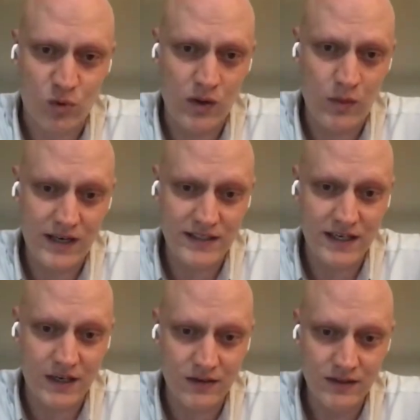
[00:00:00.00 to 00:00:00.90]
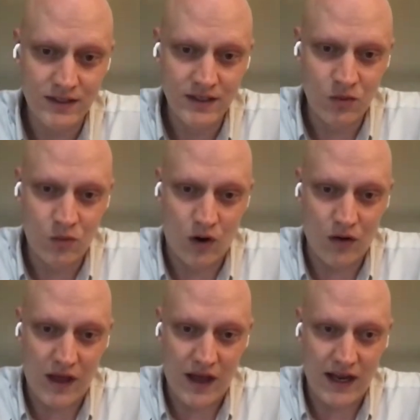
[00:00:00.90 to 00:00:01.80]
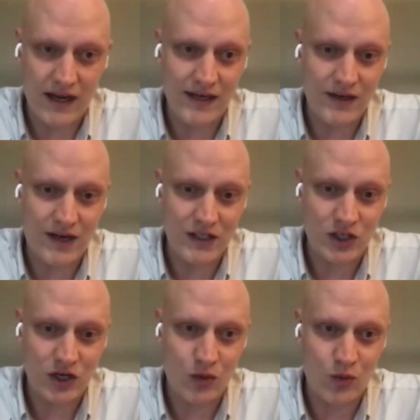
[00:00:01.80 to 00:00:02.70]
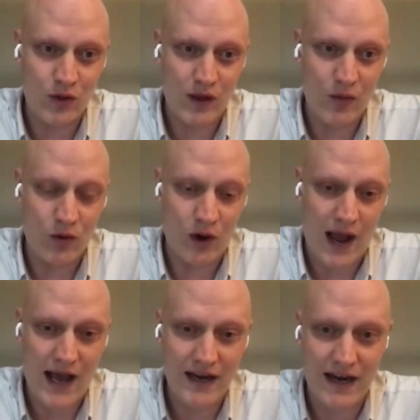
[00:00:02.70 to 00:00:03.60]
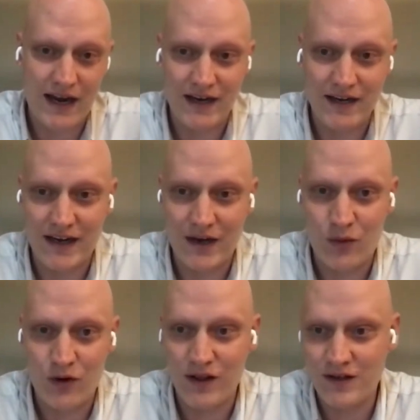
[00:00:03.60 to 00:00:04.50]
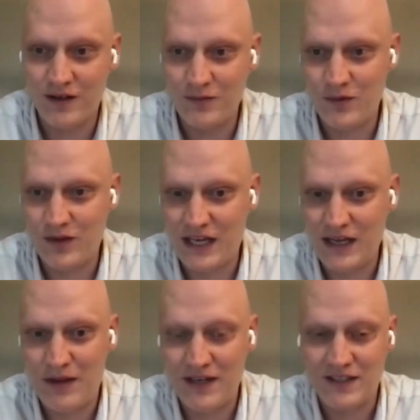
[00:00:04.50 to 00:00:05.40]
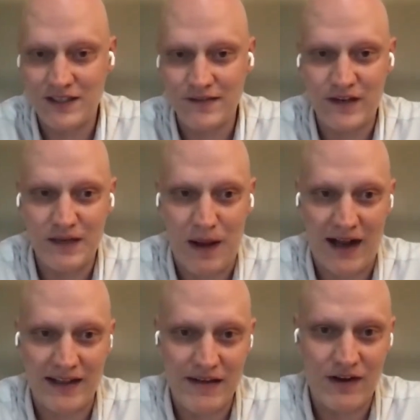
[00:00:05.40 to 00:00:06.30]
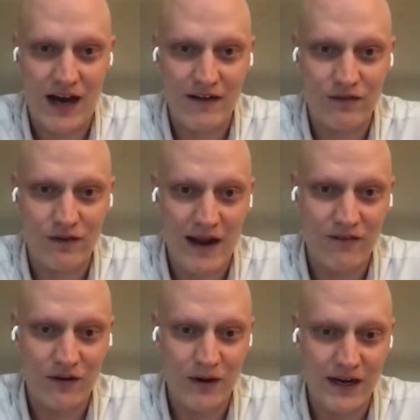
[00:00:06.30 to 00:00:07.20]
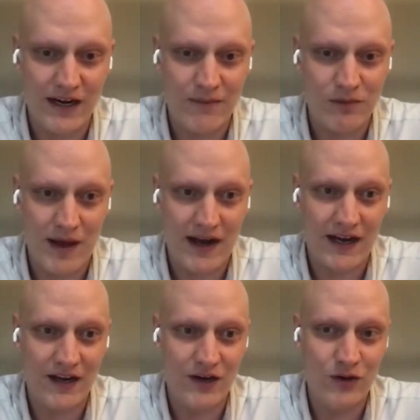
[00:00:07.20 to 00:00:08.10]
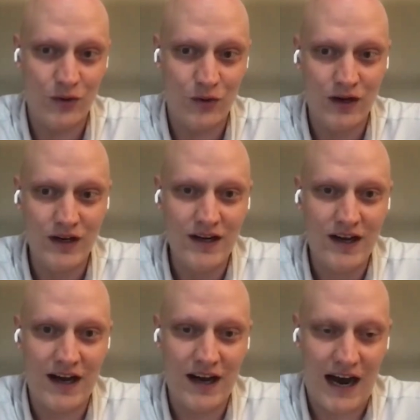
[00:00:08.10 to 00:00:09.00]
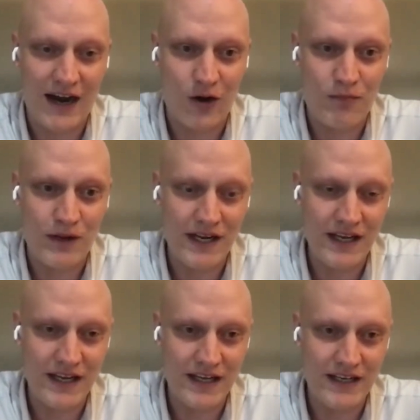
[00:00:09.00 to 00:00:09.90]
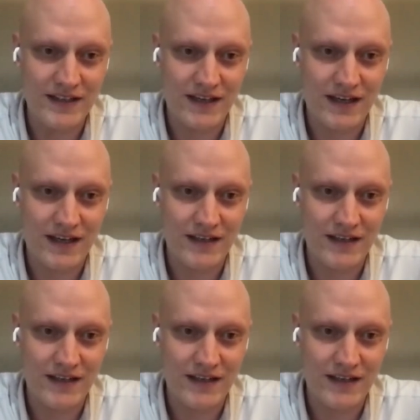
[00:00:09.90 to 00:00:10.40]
3 weeks ago, where they showed where they were at. And one of the key pieces of feedback they've gotten from everybody in implementing a new IRP is